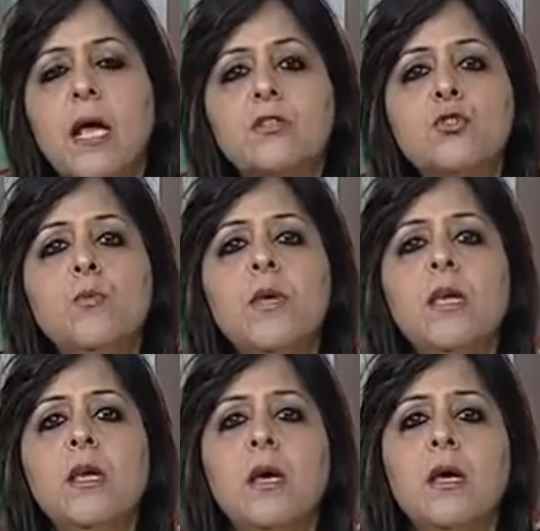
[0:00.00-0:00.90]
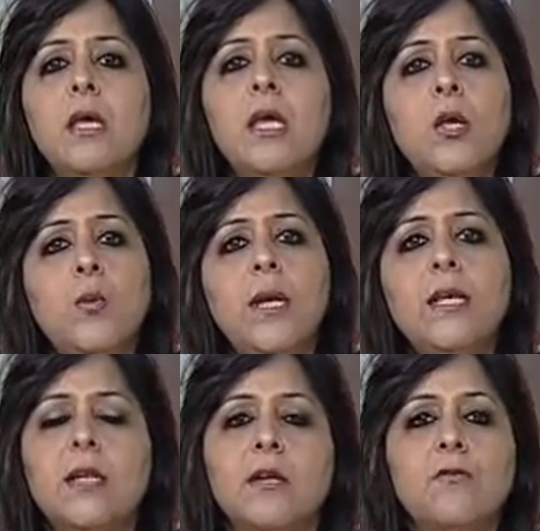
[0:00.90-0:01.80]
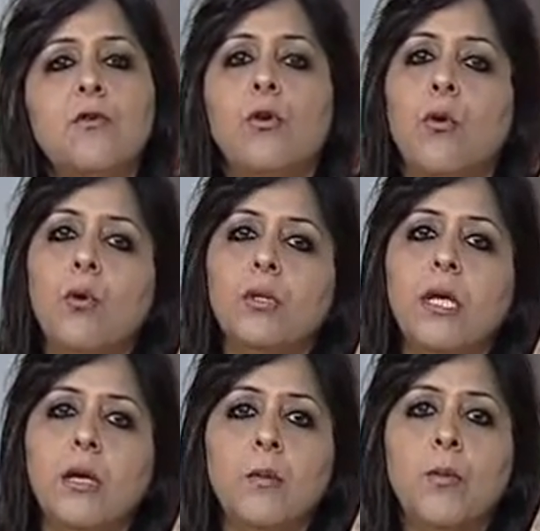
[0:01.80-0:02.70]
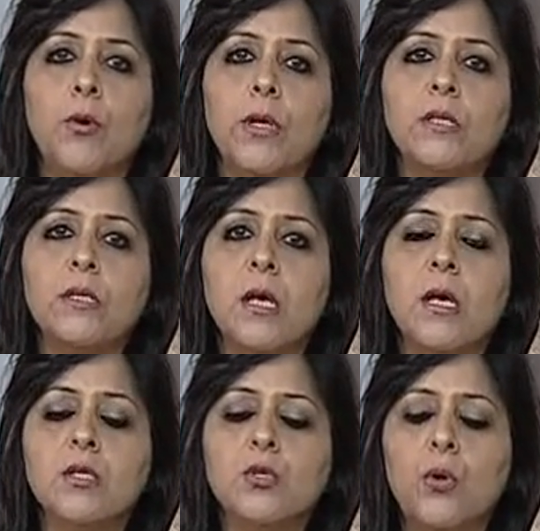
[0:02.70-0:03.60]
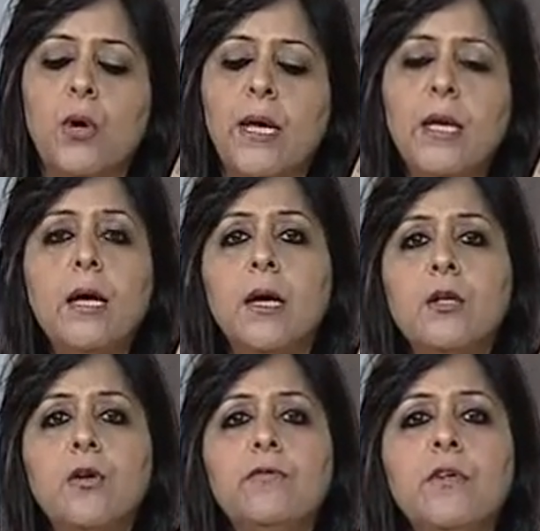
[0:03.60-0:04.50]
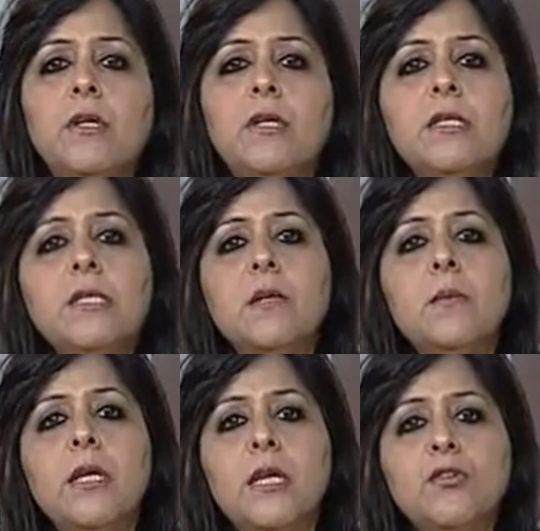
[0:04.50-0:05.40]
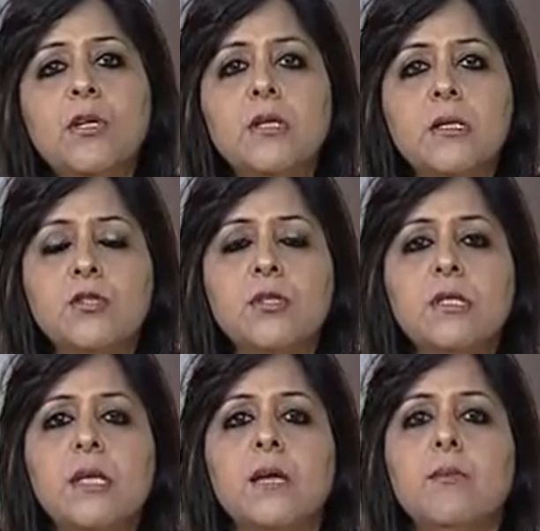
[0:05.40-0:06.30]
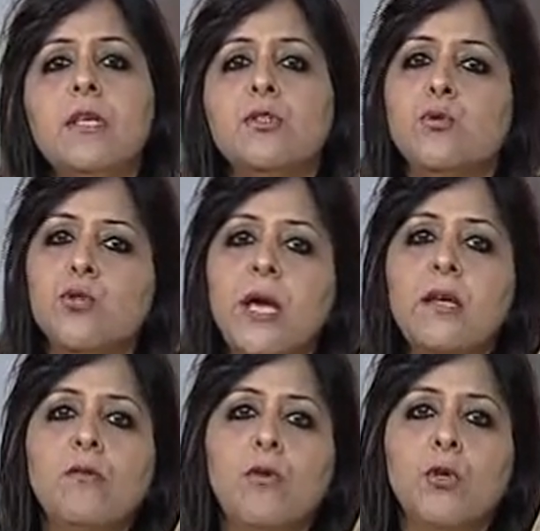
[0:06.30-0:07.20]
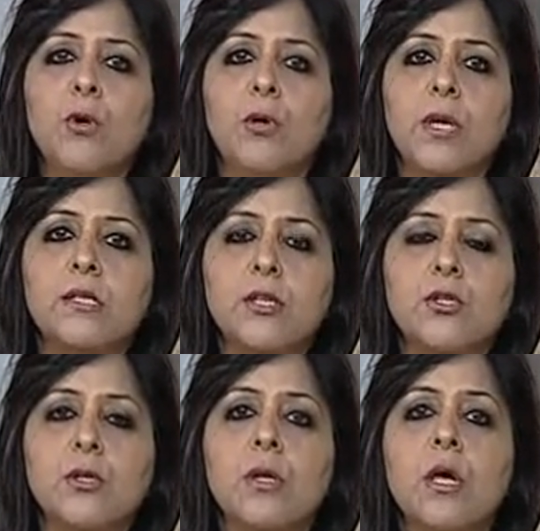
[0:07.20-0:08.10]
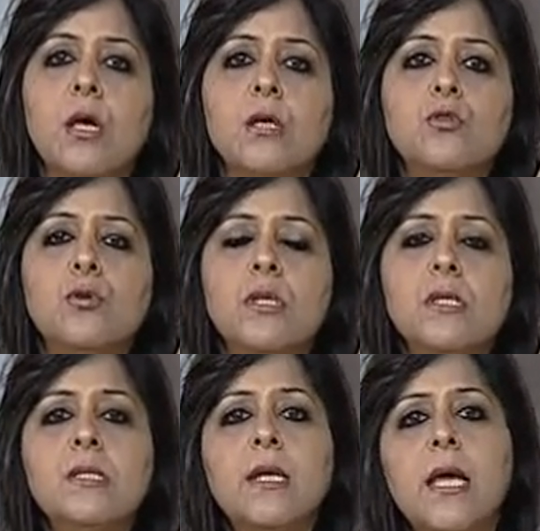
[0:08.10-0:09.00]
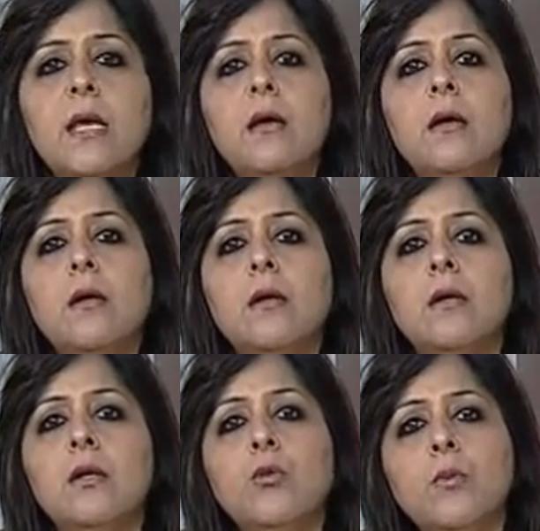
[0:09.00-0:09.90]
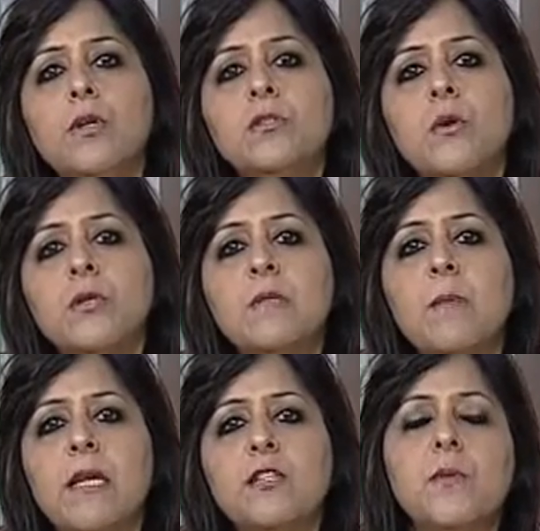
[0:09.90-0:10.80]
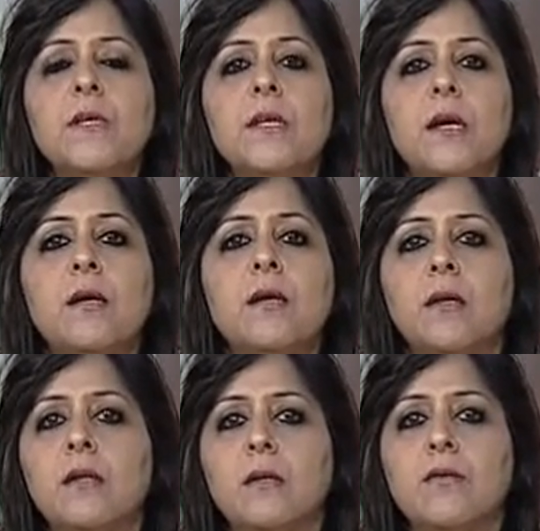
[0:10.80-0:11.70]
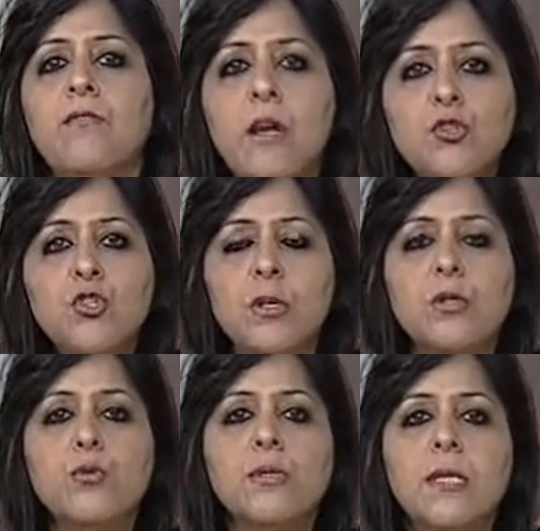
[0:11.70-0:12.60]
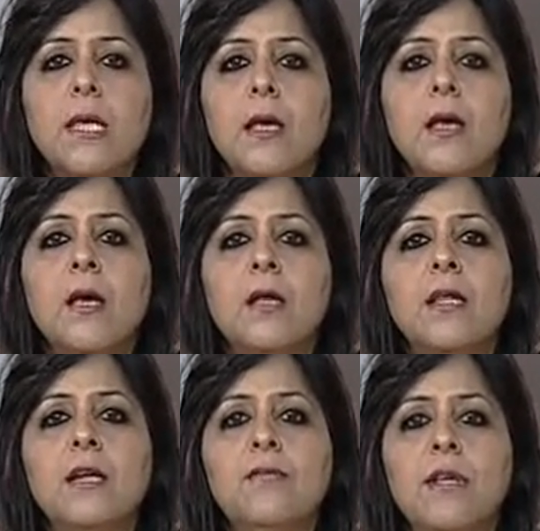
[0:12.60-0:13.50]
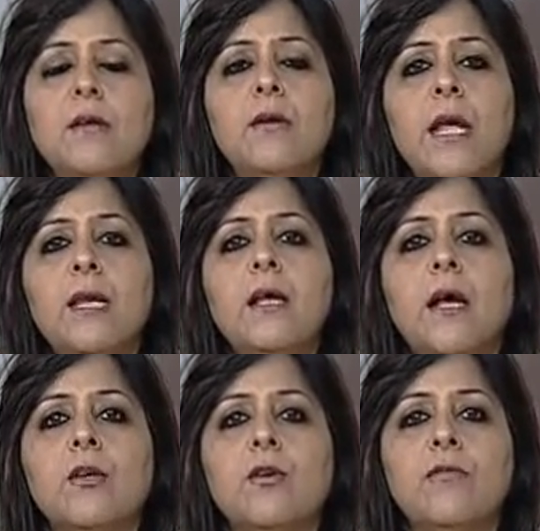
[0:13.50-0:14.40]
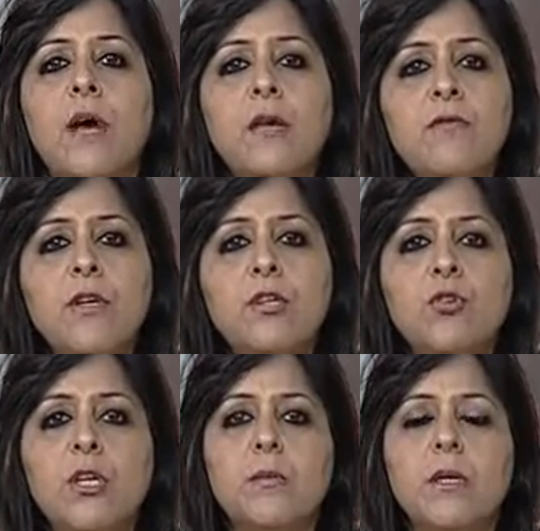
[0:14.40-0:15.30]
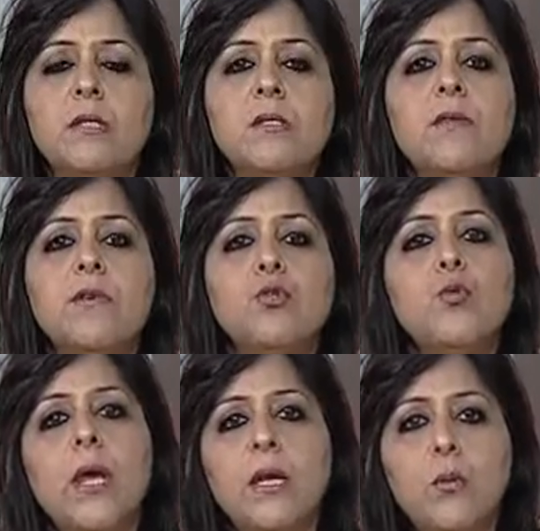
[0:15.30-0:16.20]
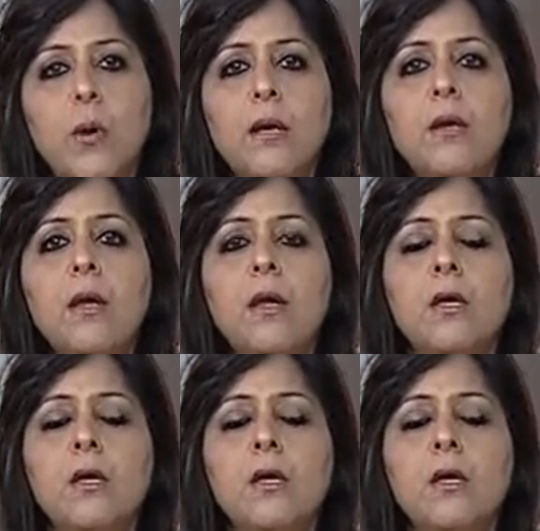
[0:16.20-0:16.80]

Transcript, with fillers: has to be equally done for all the employees. So any kind of uh, discriminatory decisions can be suicidal for the organization. So this is again a, a human resource management uh, function to see that whether any kind of unfair treatment is given to anyone